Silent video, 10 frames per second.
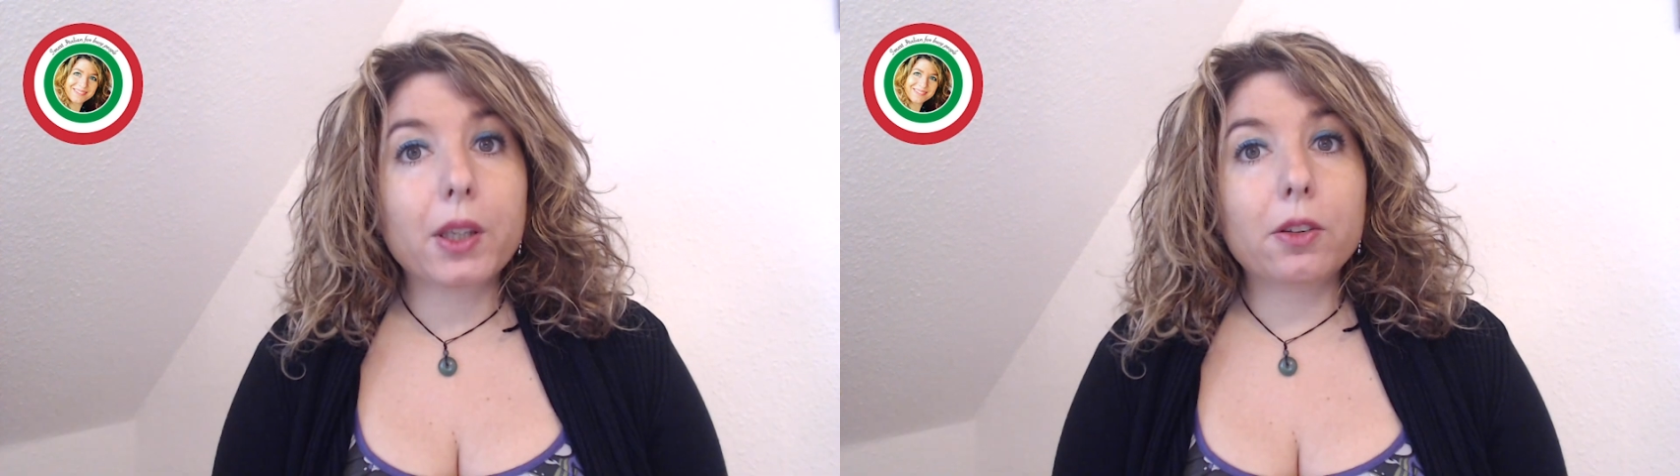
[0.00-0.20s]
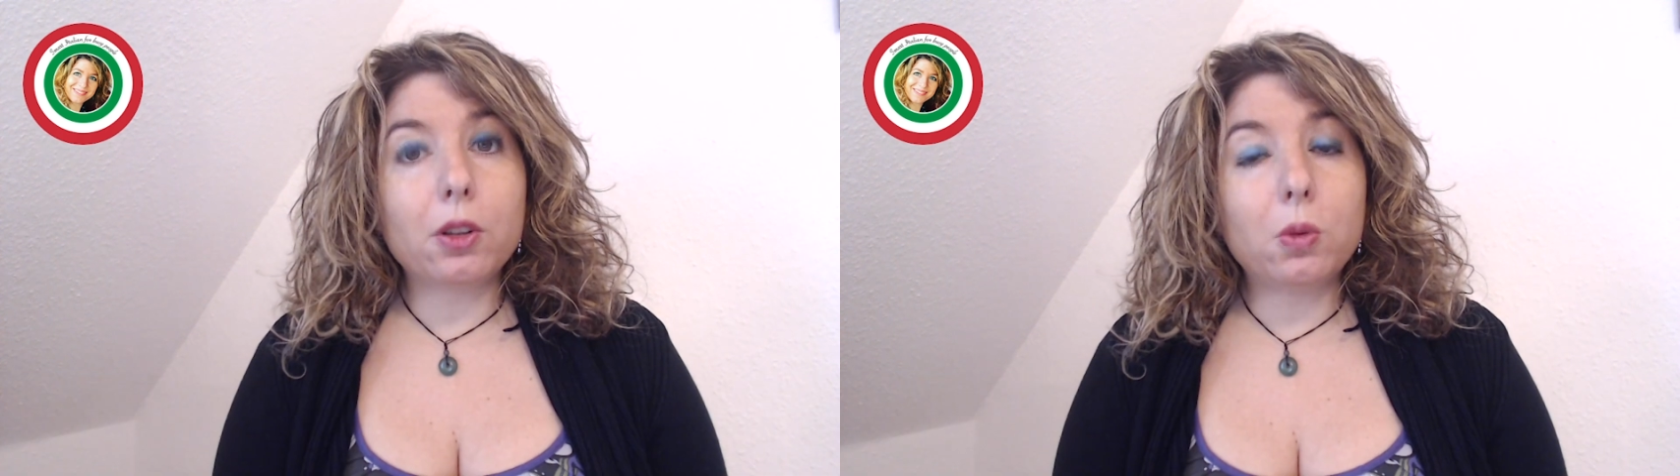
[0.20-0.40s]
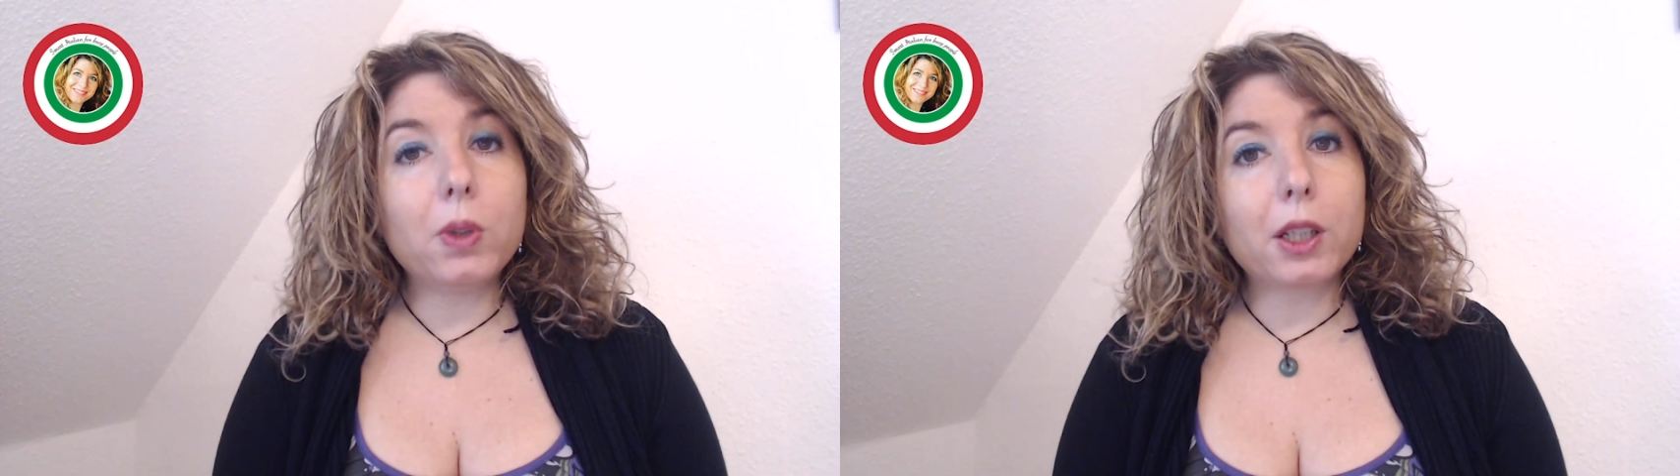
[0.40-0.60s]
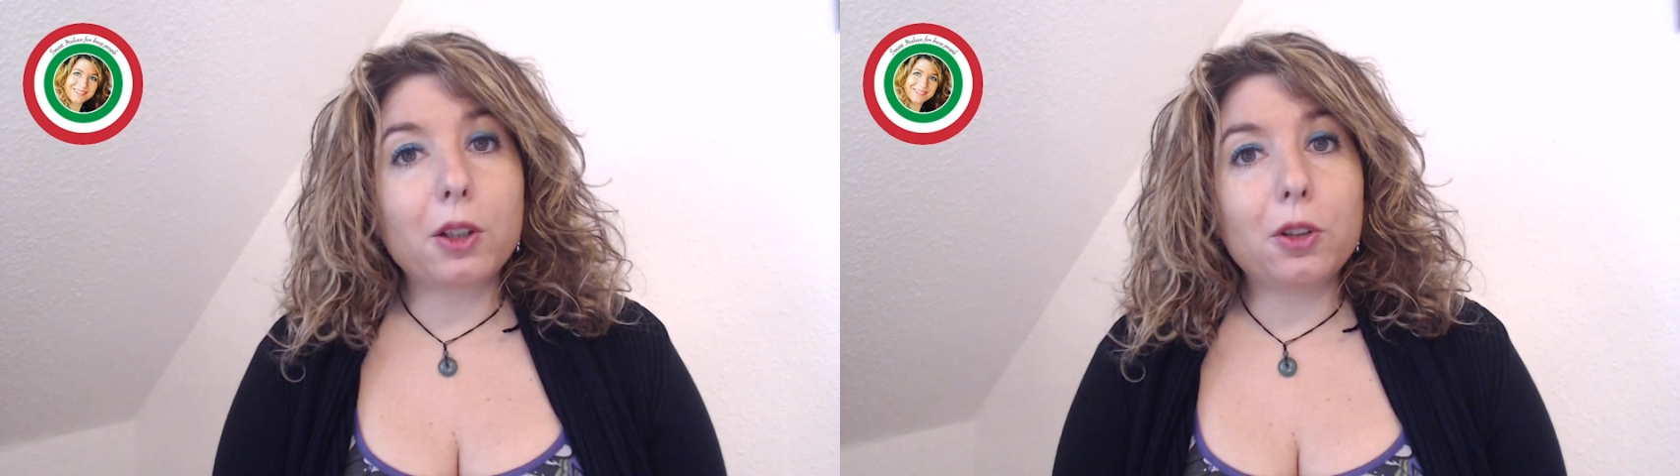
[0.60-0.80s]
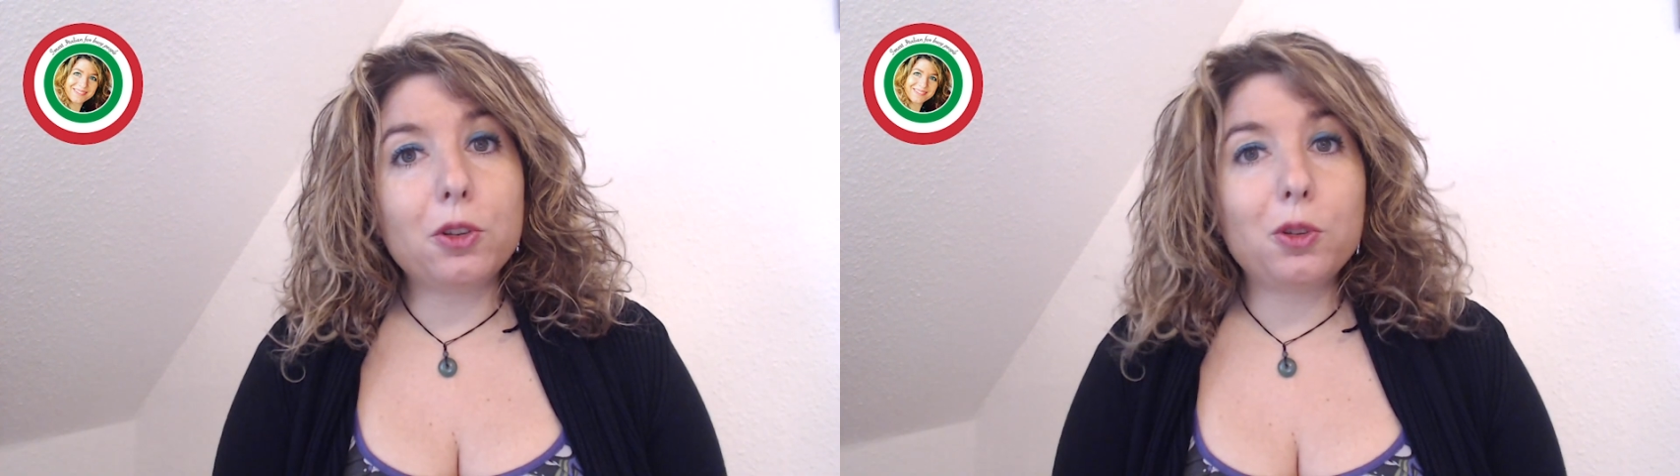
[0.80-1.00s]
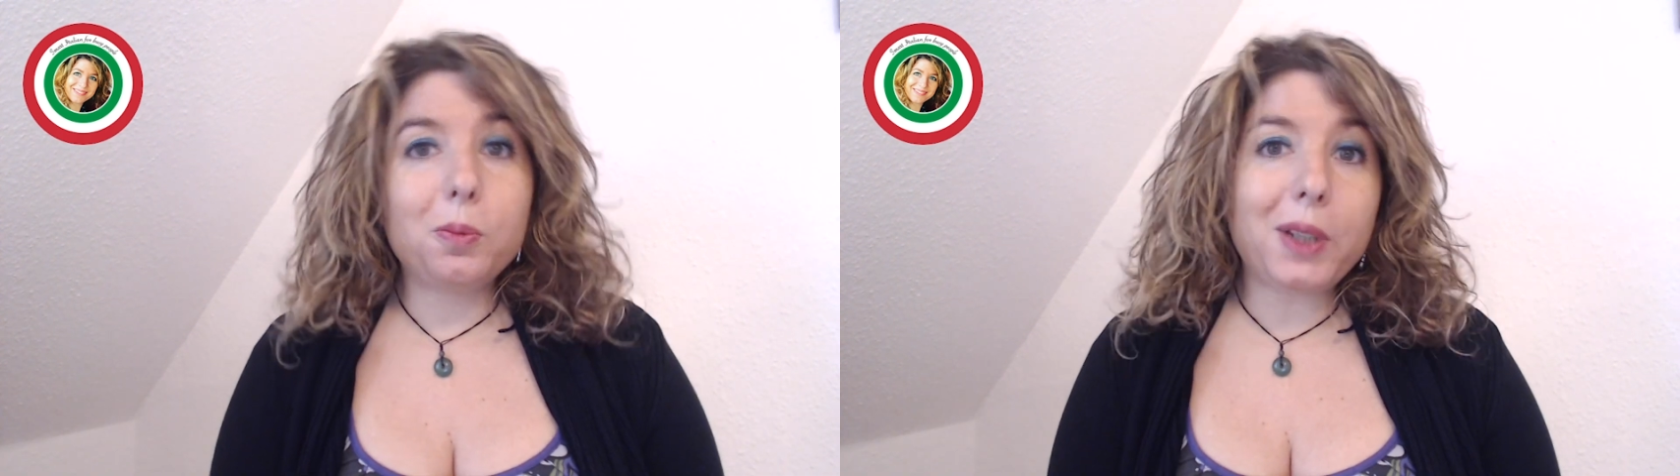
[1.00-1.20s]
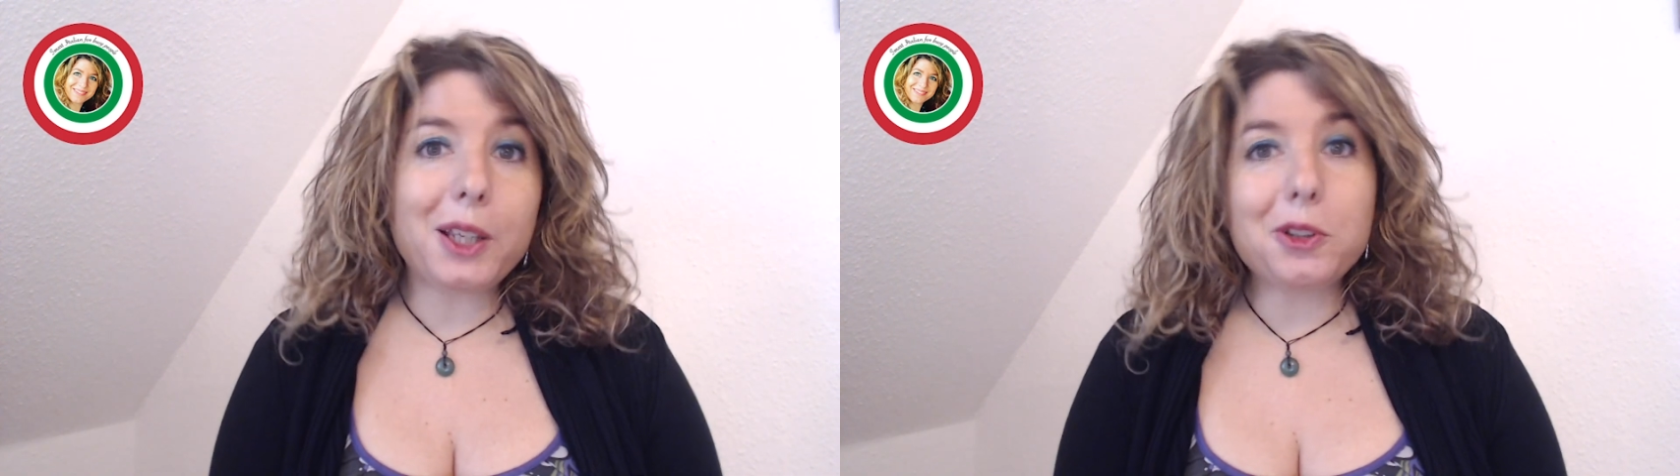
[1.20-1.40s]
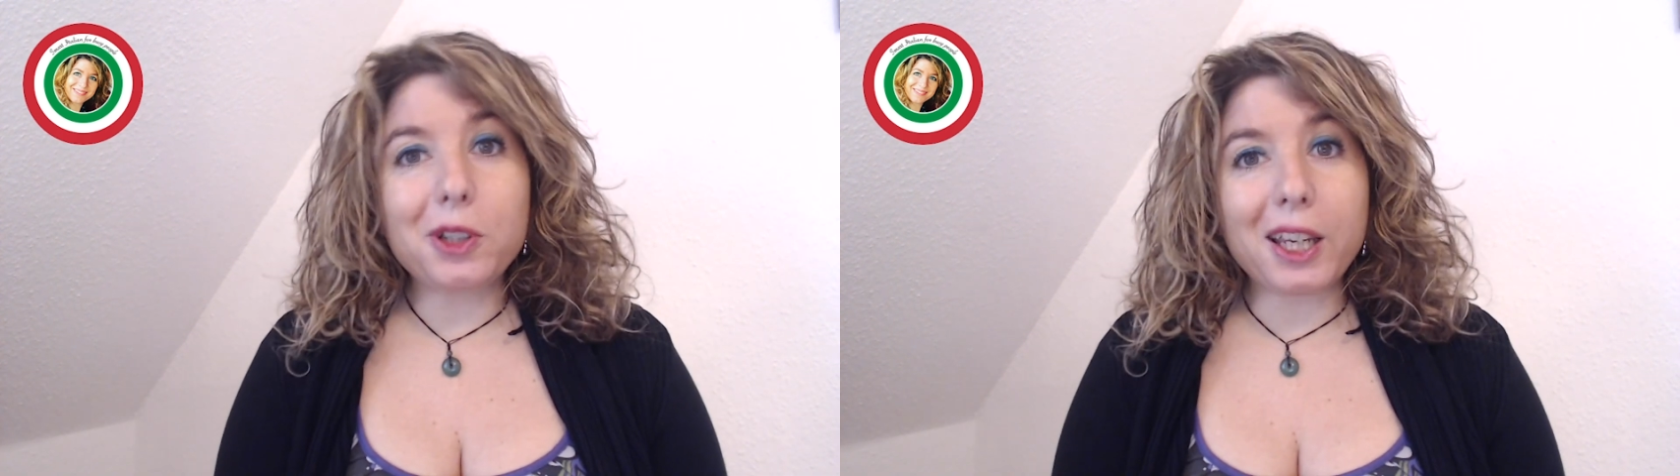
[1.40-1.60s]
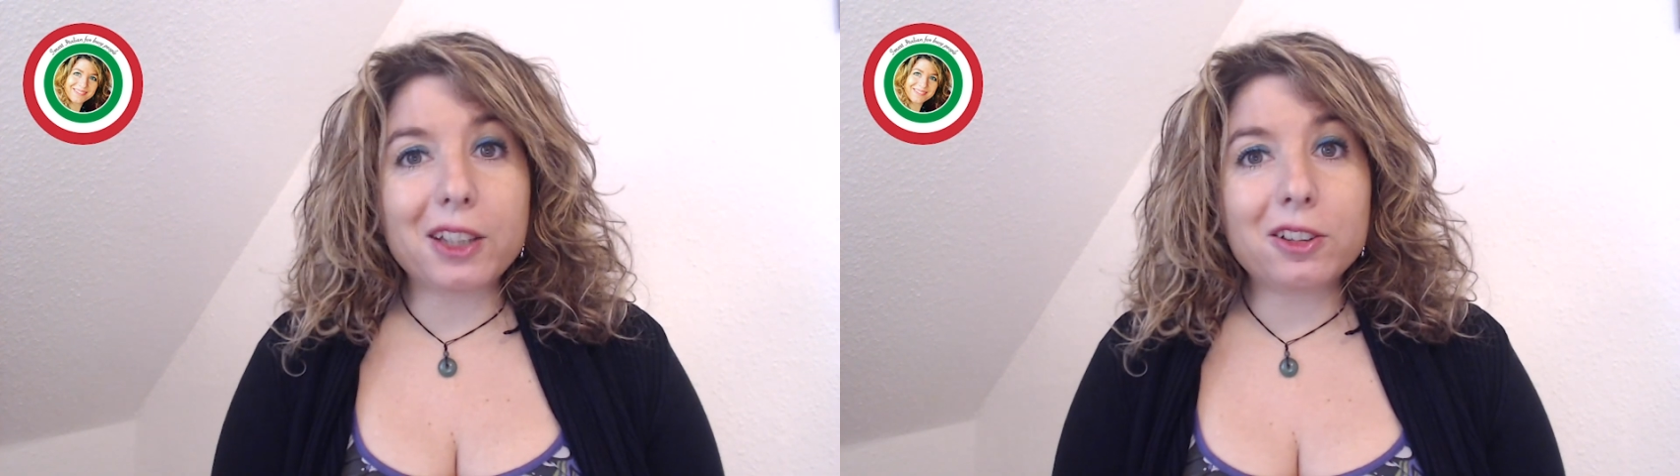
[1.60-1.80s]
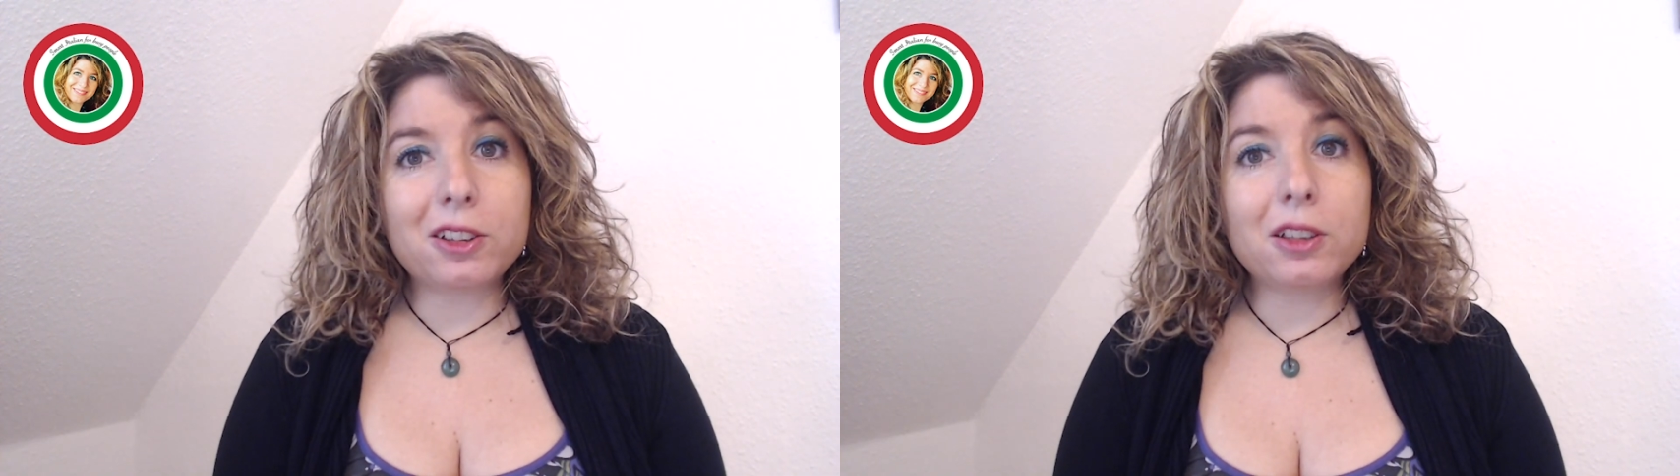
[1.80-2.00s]
So we are going to play
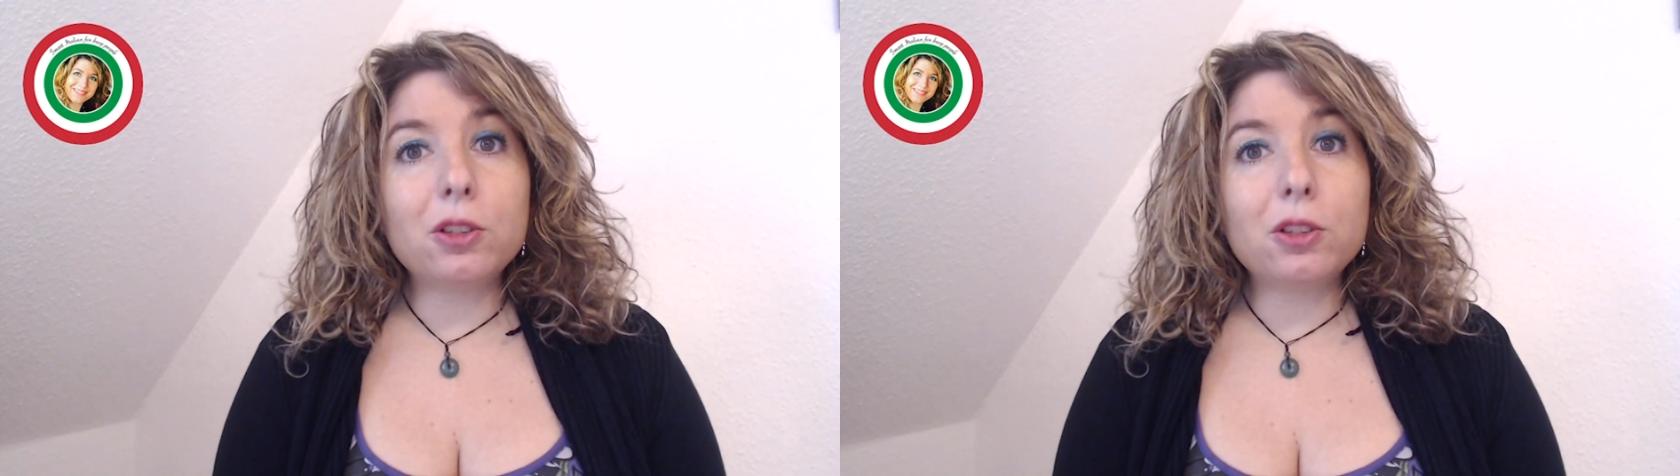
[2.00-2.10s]
together